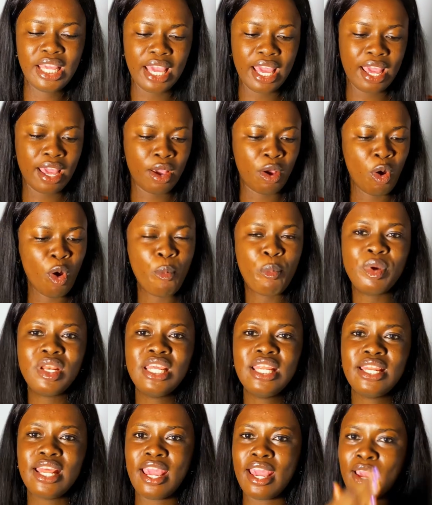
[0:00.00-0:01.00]
here,
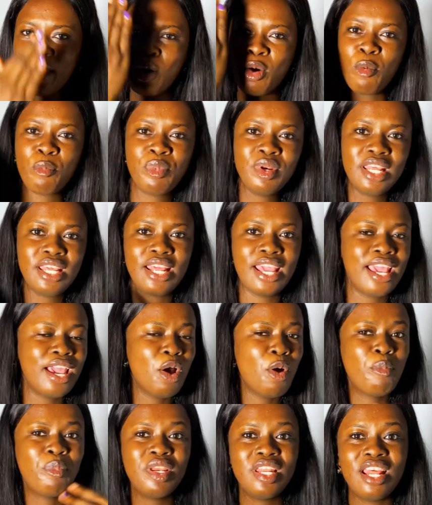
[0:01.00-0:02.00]
opening there, opening here,
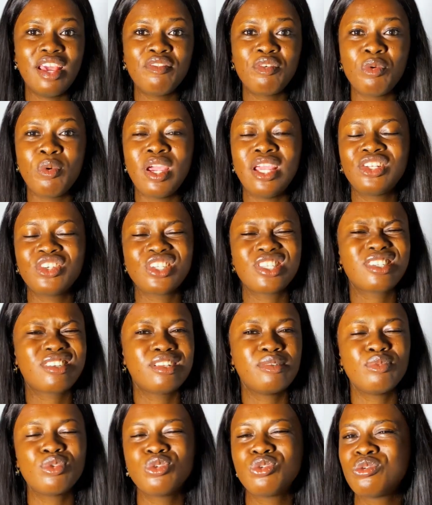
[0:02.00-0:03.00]
opening everywhere just
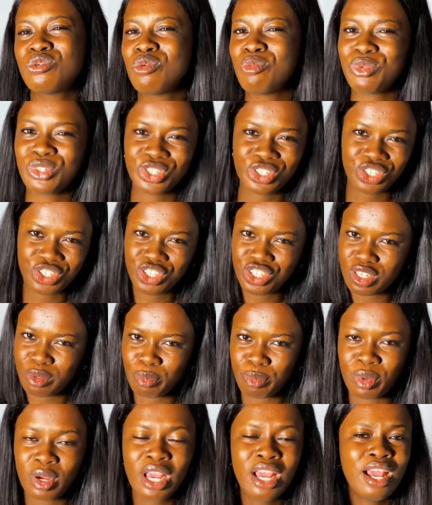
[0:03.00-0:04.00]
screams so much cheap
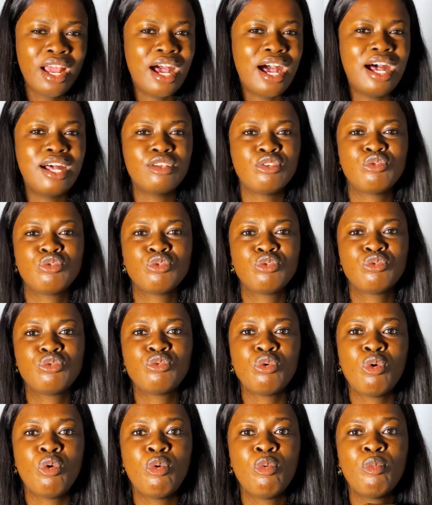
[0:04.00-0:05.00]
and
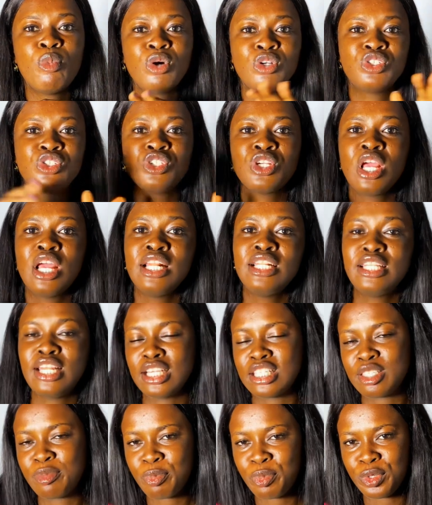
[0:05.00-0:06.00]
so much
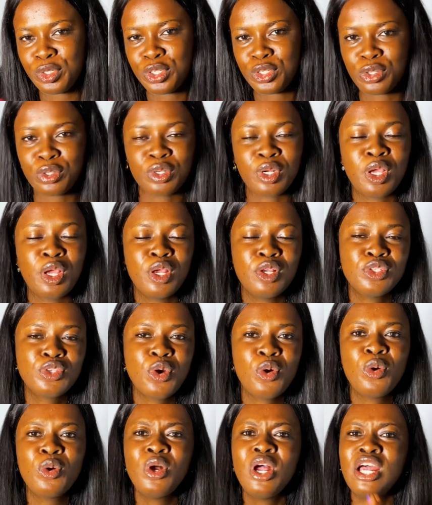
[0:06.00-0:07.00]
desperation.
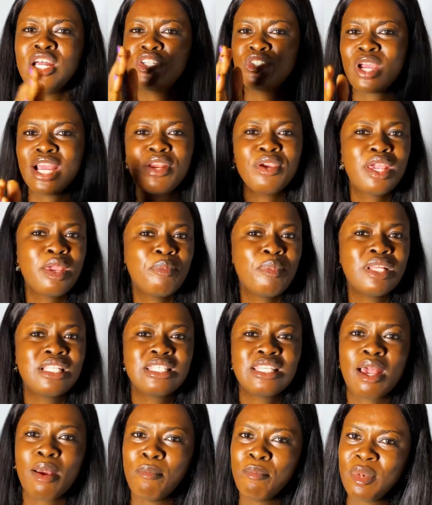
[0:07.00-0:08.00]
So try to keep it
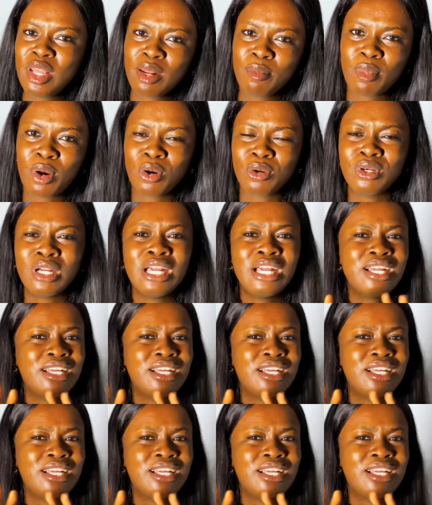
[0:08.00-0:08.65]
minimal.